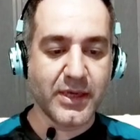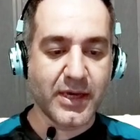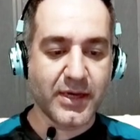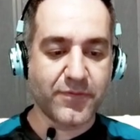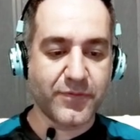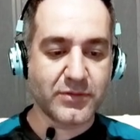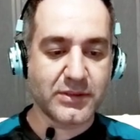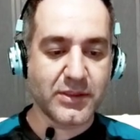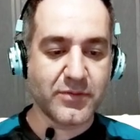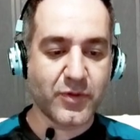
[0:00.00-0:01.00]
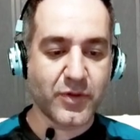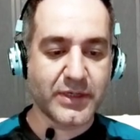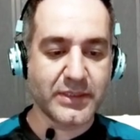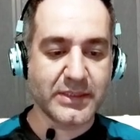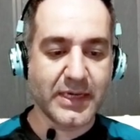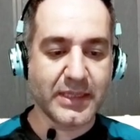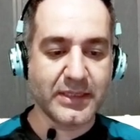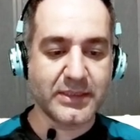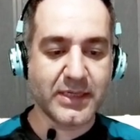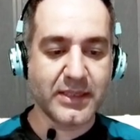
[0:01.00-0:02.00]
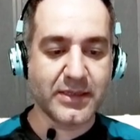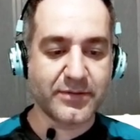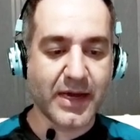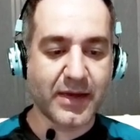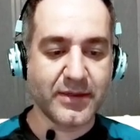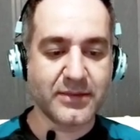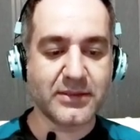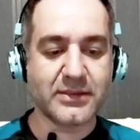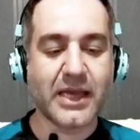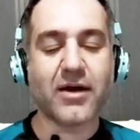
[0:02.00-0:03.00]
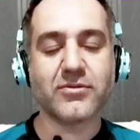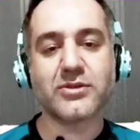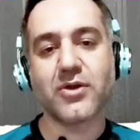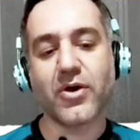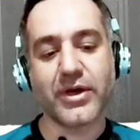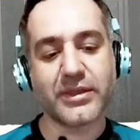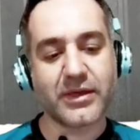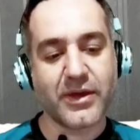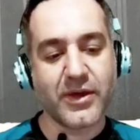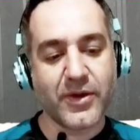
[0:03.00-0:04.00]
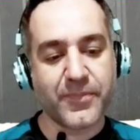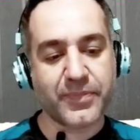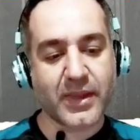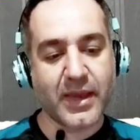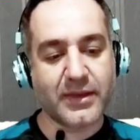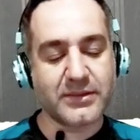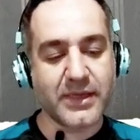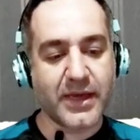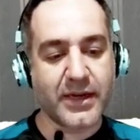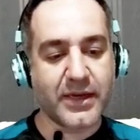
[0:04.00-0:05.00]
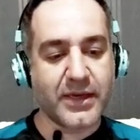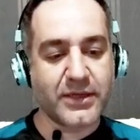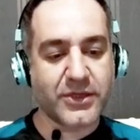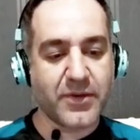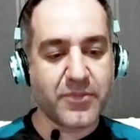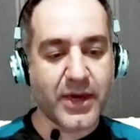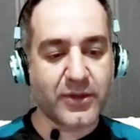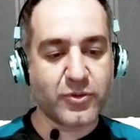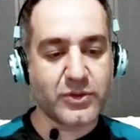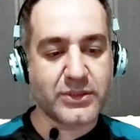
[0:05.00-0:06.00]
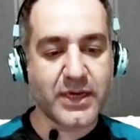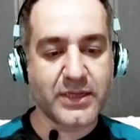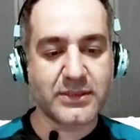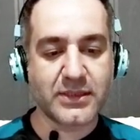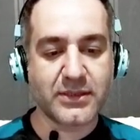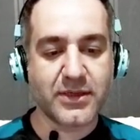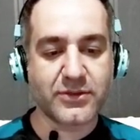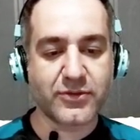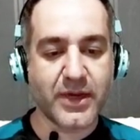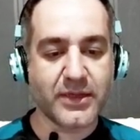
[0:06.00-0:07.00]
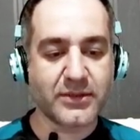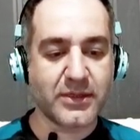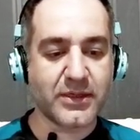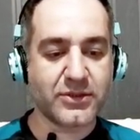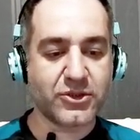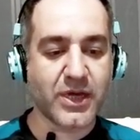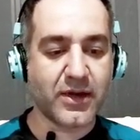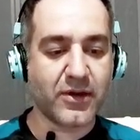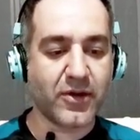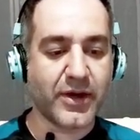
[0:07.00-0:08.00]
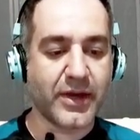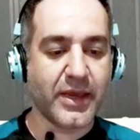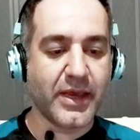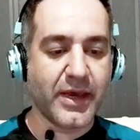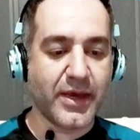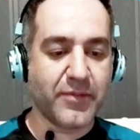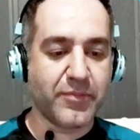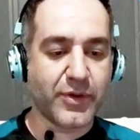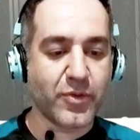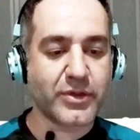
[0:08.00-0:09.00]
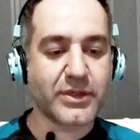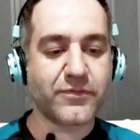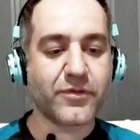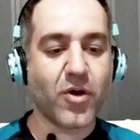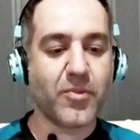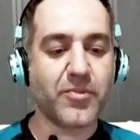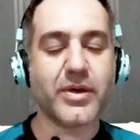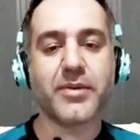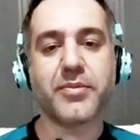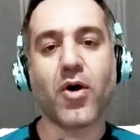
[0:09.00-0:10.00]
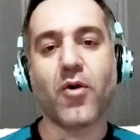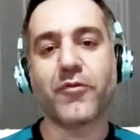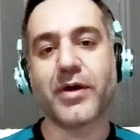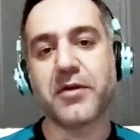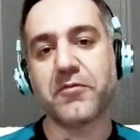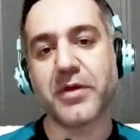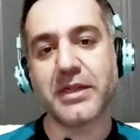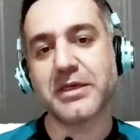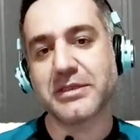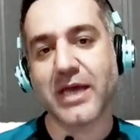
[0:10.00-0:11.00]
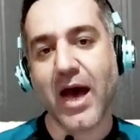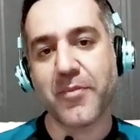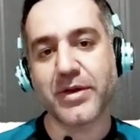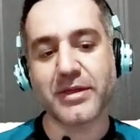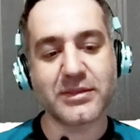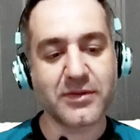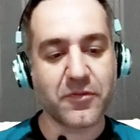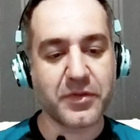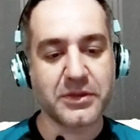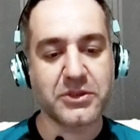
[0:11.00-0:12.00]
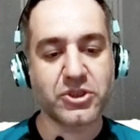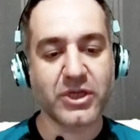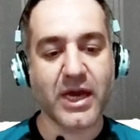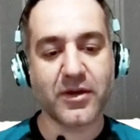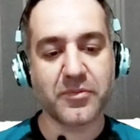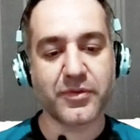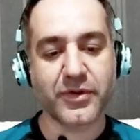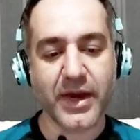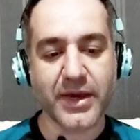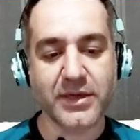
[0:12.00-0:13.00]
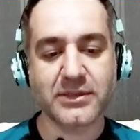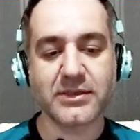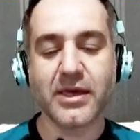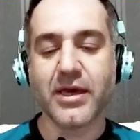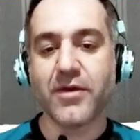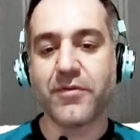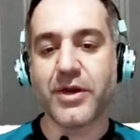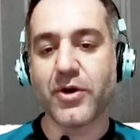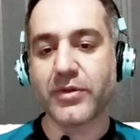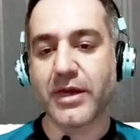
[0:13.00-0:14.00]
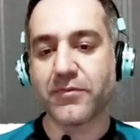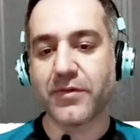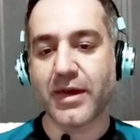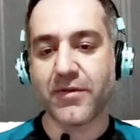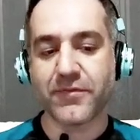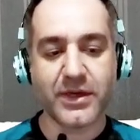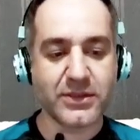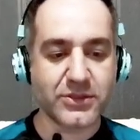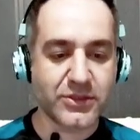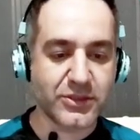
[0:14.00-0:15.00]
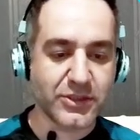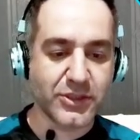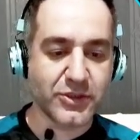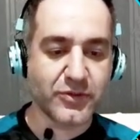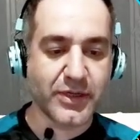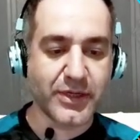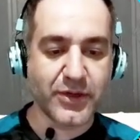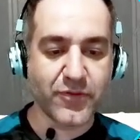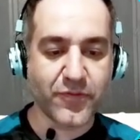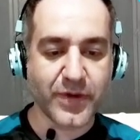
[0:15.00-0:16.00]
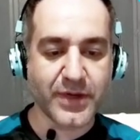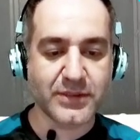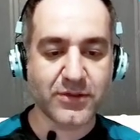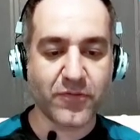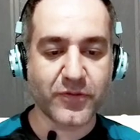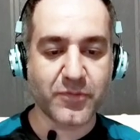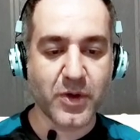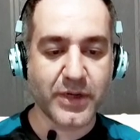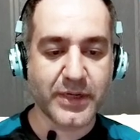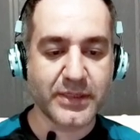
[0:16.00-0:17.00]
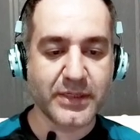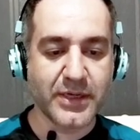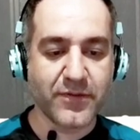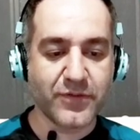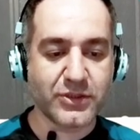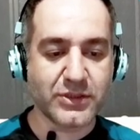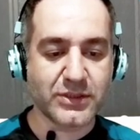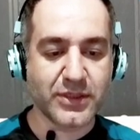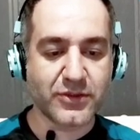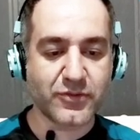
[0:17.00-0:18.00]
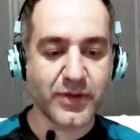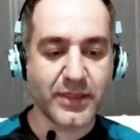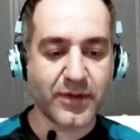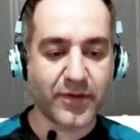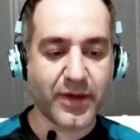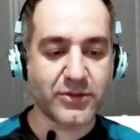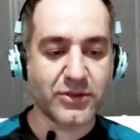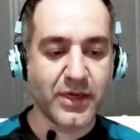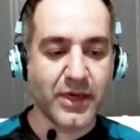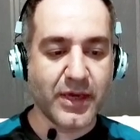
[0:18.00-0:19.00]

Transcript: And if you see, market a little rallied downside and then came back to test the trend channel line and broke it from above. And when this happens, when the channel breaks, we know that we have entered into the new phase of the market, which is the trading range.